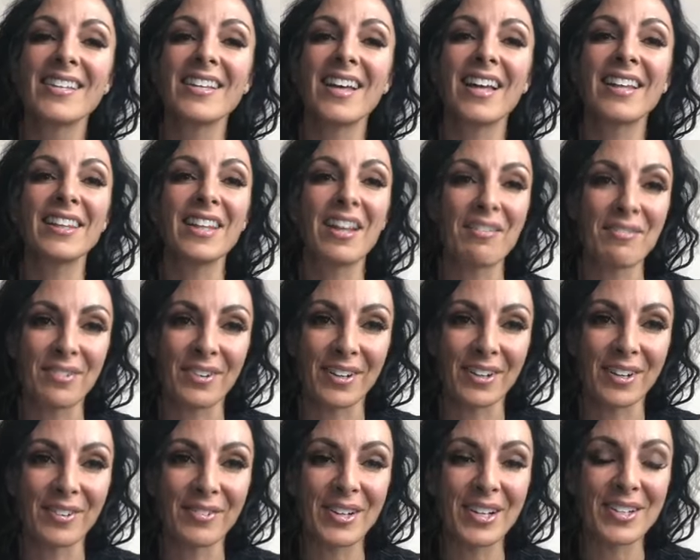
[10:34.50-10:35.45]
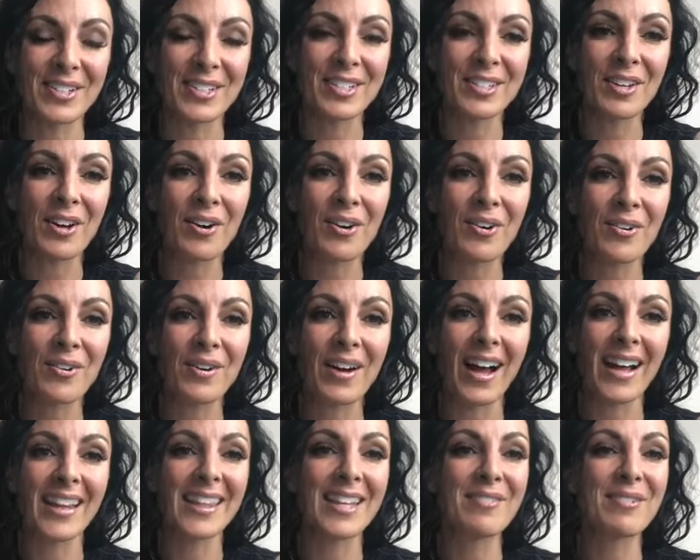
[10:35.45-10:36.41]
I love her. We are so,
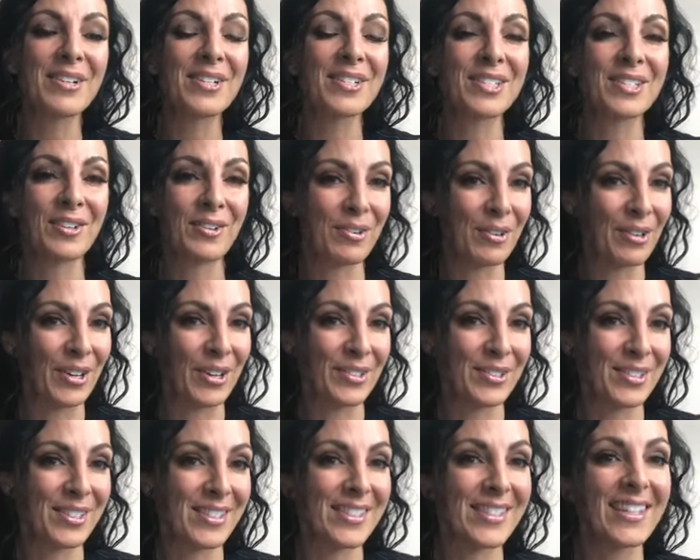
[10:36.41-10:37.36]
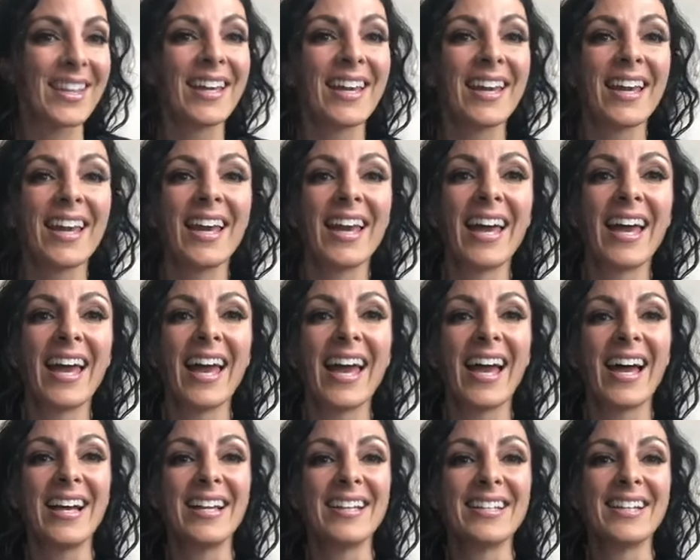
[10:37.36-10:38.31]
I think we are so close.
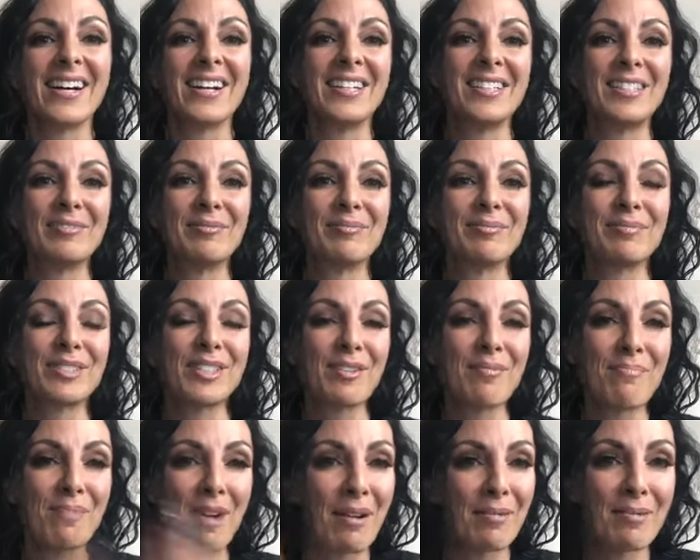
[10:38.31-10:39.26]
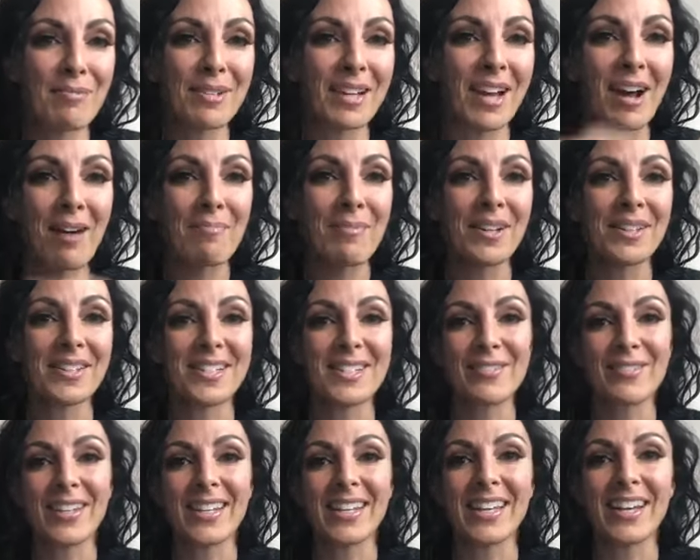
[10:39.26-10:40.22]
And she'll probably hop on
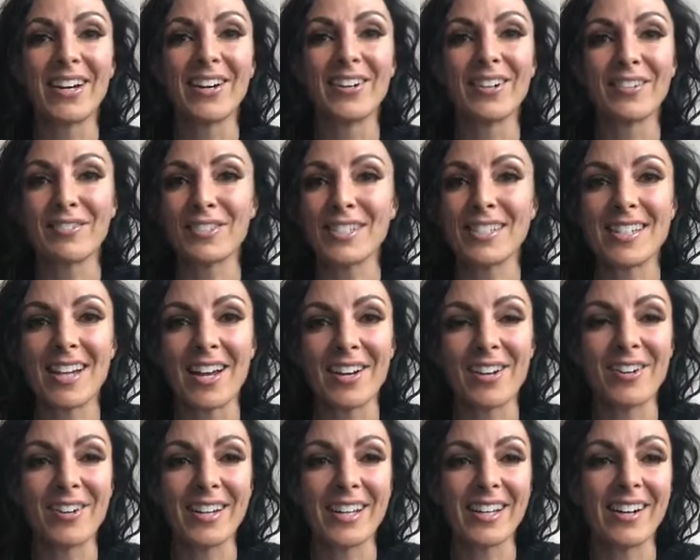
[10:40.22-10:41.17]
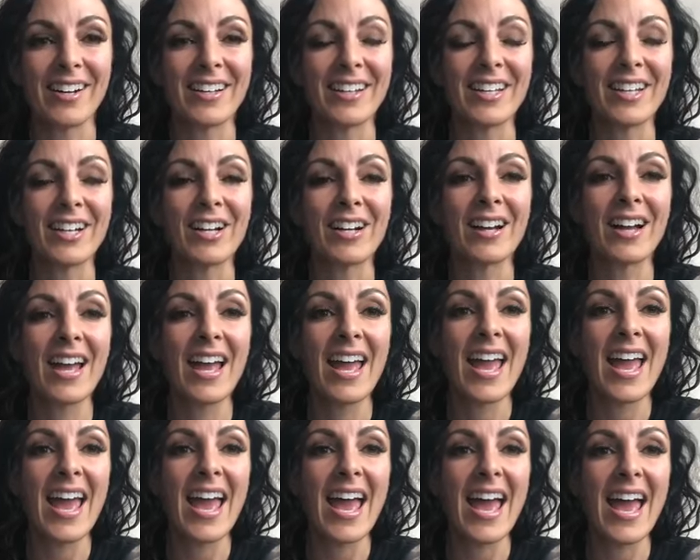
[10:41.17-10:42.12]
this video if she's not already on here.
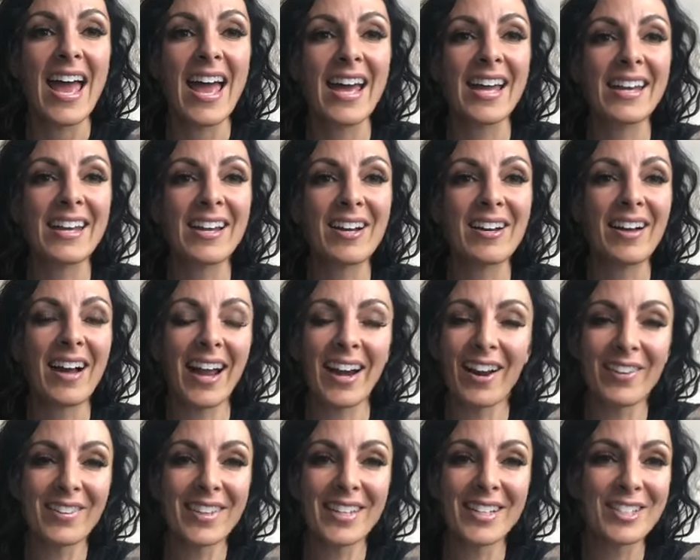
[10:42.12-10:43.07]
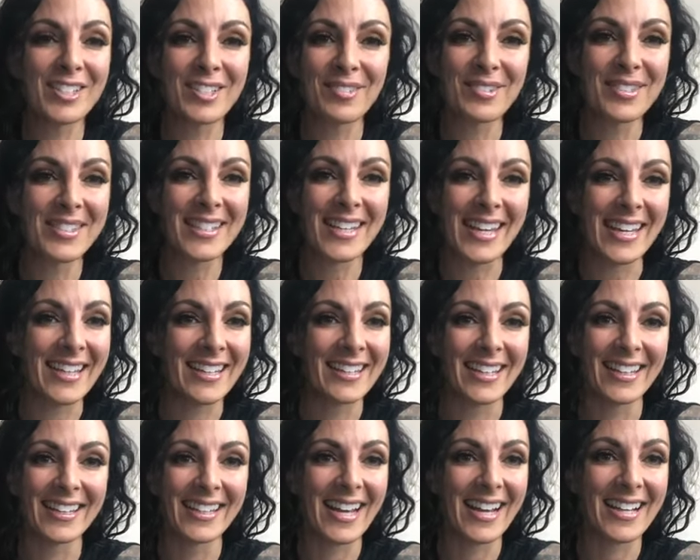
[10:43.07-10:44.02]
And I don't think she was keen
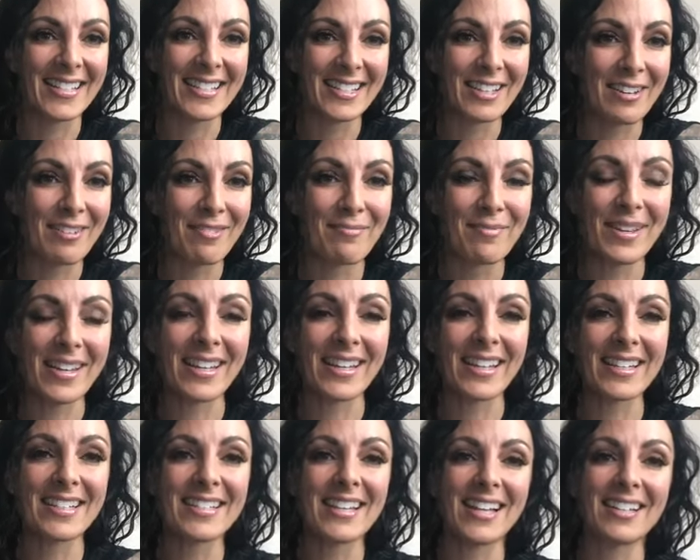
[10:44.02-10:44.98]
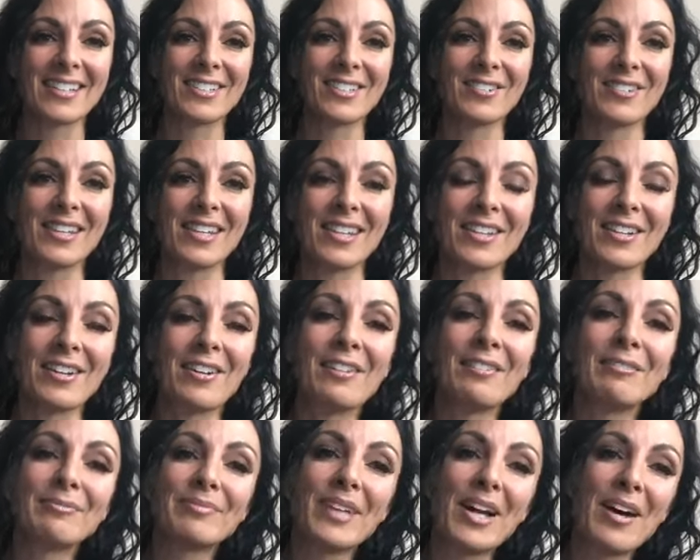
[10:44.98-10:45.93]
on the idea of me getting tattooed either,
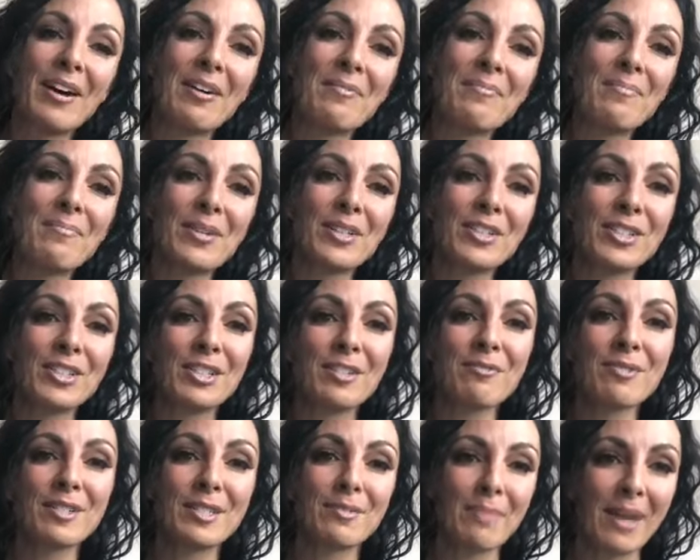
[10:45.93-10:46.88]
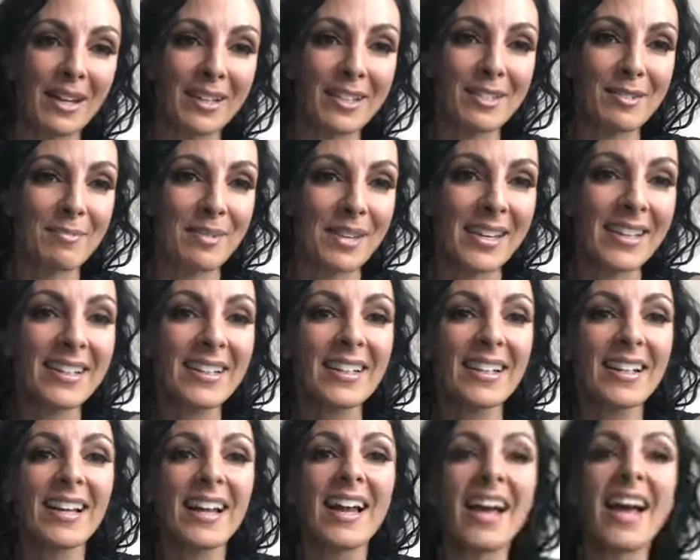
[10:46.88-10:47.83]
but she respects me.
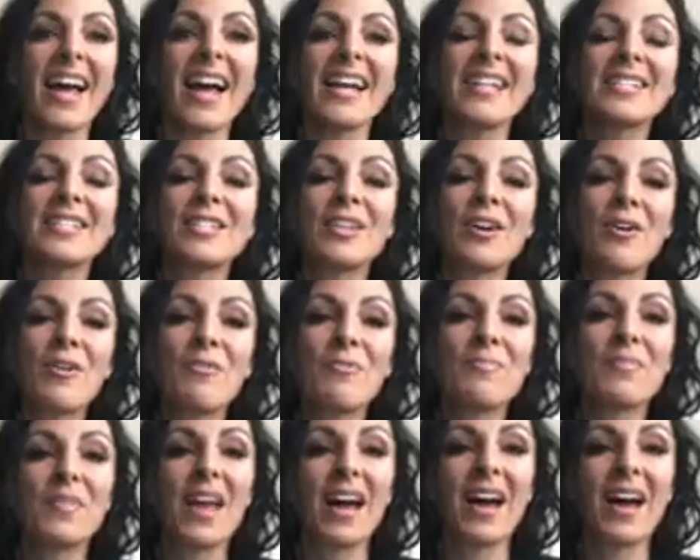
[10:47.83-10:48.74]
And so